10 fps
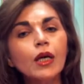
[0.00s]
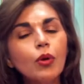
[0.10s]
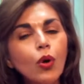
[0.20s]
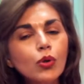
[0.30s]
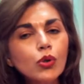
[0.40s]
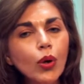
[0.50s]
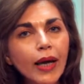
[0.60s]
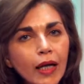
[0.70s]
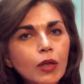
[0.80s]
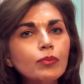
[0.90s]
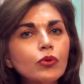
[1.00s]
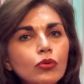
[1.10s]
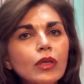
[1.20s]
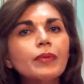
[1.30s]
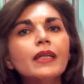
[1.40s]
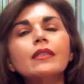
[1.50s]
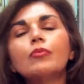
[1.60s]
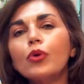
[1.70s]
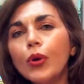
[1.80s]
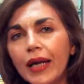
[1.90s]
will also help to rebuild
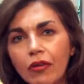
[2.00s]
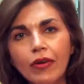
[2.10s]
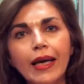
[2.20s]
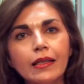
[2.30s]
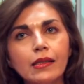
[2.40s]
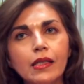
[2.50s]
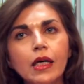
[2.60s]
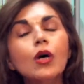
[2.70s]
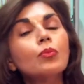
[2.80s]
broken veins,